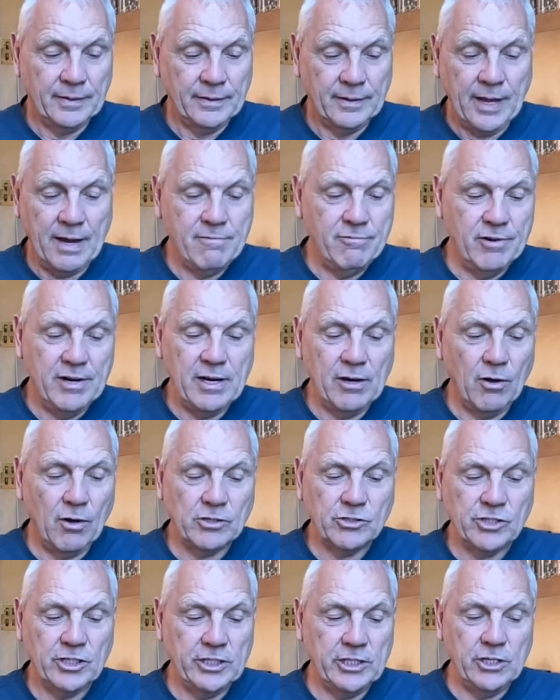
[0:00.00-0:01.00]
They've
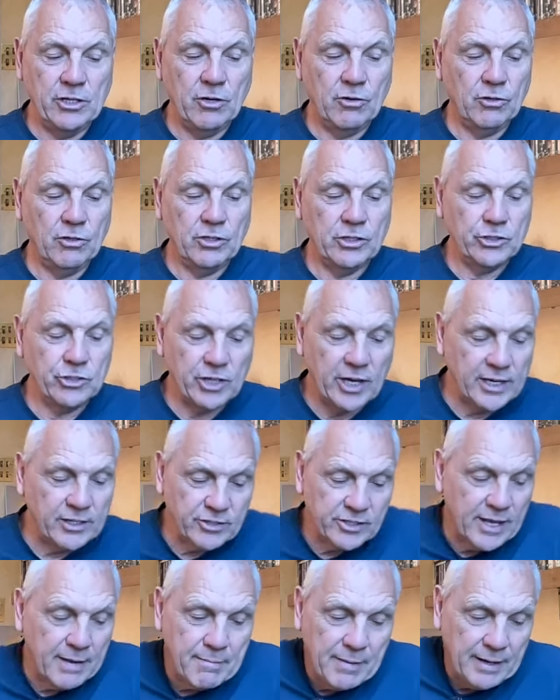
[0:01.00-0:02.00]
realized that you're not going to chase
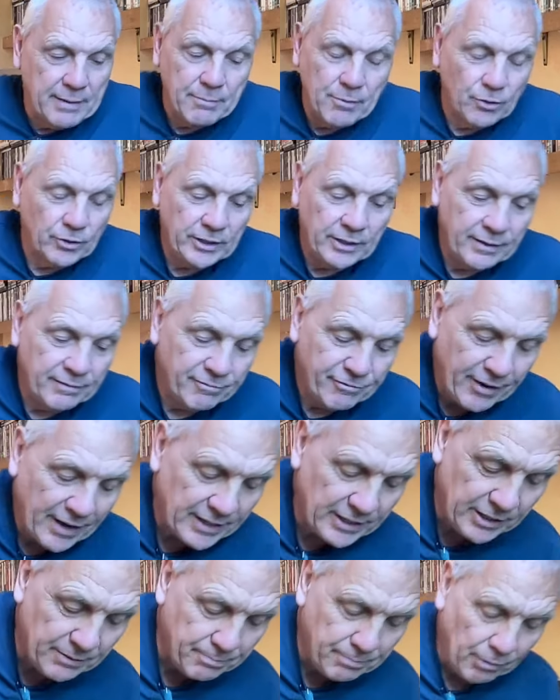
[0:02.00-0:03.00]
them anymore. You, in fact,
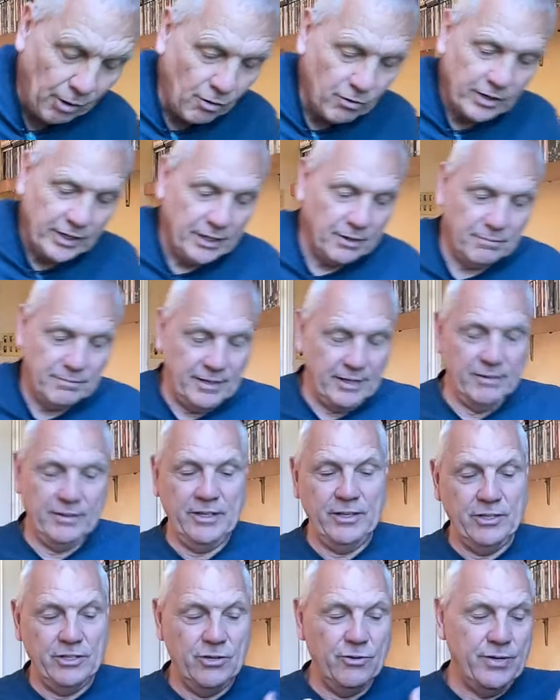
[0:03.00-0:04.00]
you're blocking them.
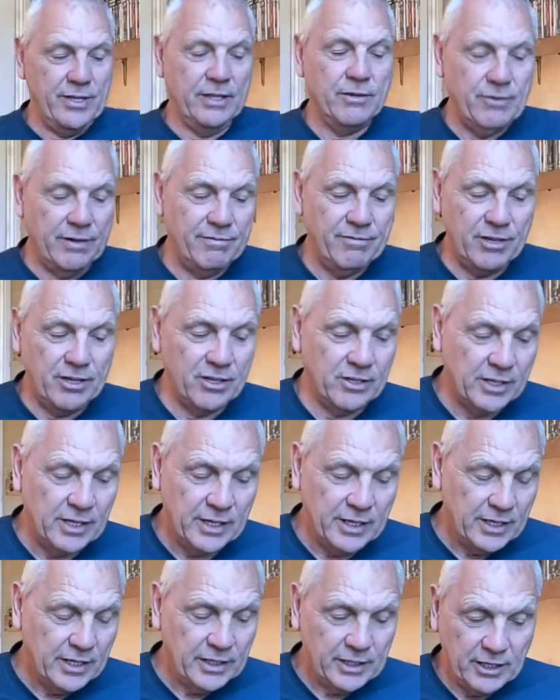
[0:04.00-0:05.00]
You're doing the reverse.
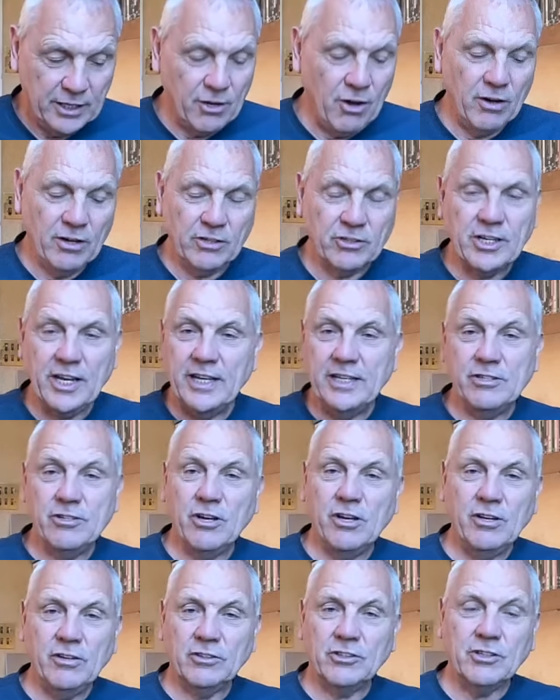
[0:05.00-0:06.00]
You're kind of saying
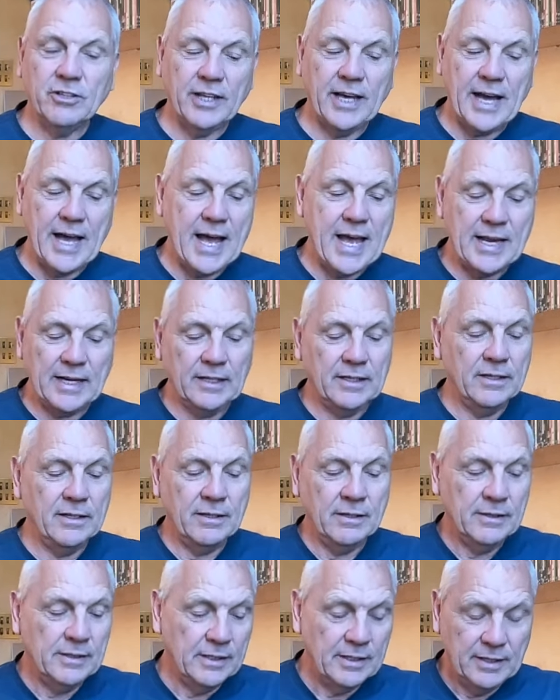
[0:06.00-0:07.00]
turn up to their hand,
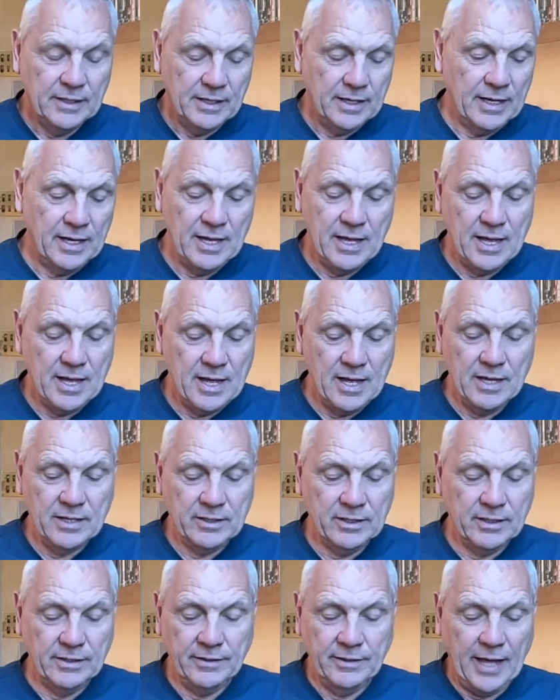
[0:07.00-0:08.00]

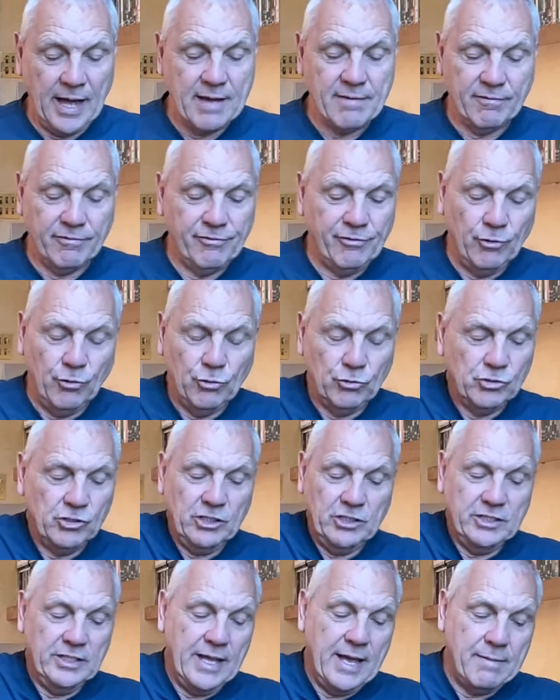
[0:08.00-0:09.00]
and that
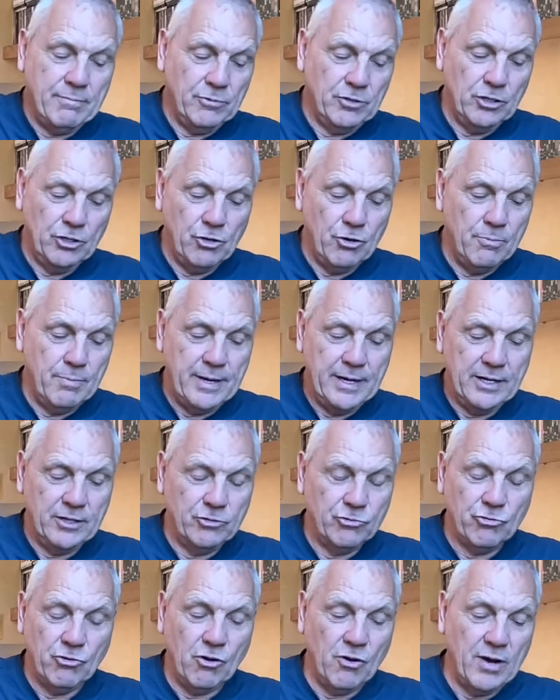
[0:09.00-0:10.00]
forces them to come in
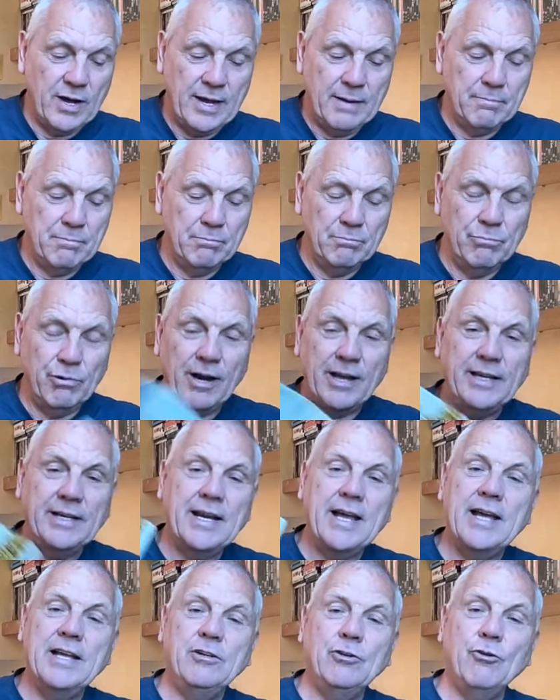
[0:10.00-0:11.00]
and try and break
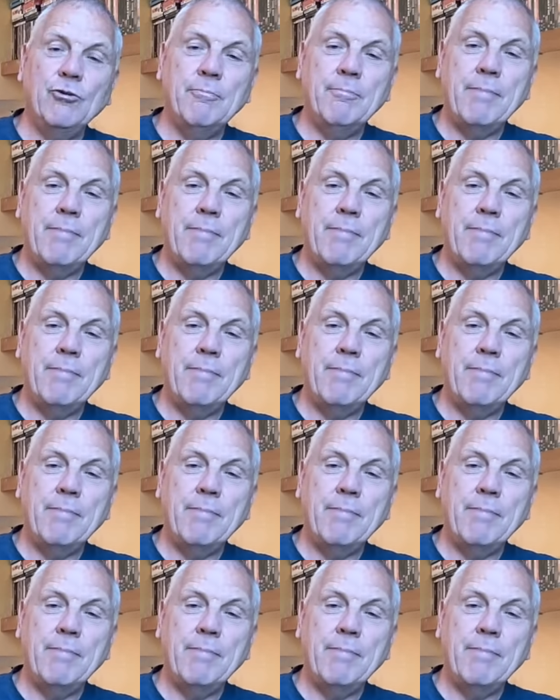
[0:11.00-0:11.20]
down your